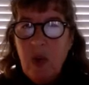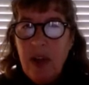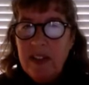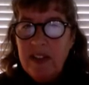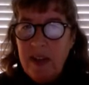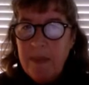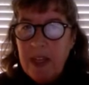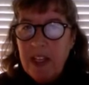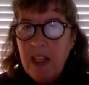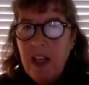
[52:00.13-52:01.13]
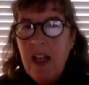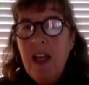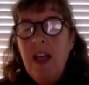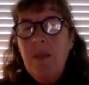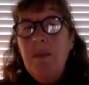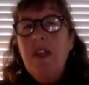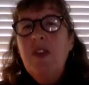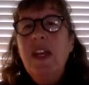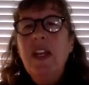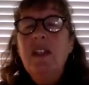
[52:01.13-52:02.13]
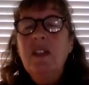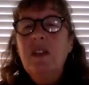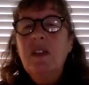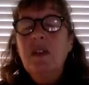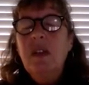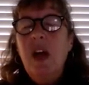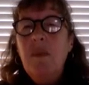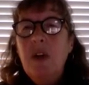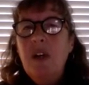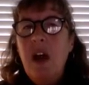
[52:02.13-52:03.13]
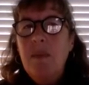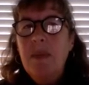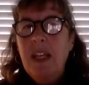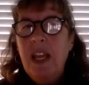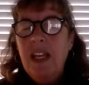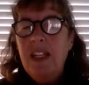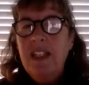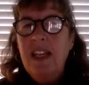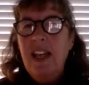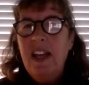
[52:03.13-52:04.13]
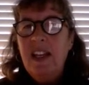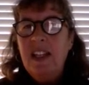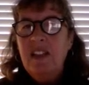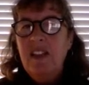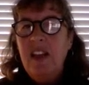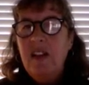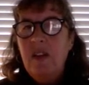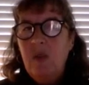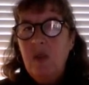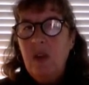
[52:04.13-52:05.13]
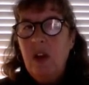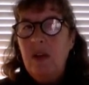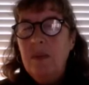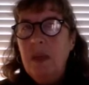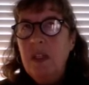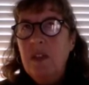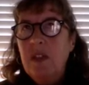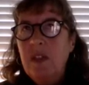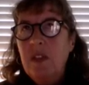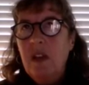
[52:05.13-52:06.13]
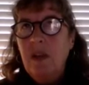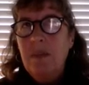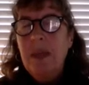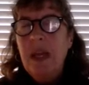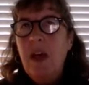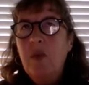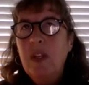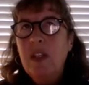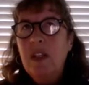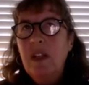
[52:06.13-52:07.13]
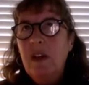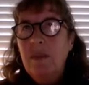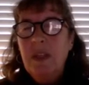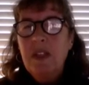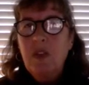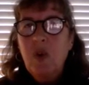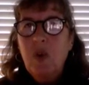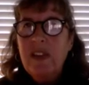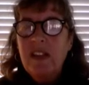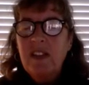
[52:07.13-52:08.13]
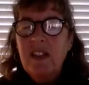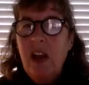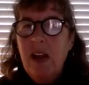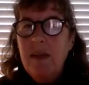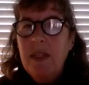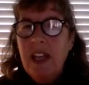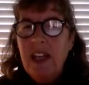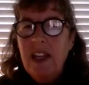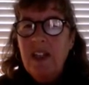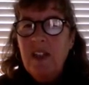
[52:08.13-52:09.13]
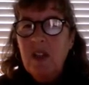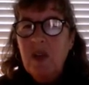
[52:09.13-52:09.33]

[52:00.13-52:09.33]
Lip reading: something. But you get into a lot more complicated kinetics that is beyond what this course has time to get into.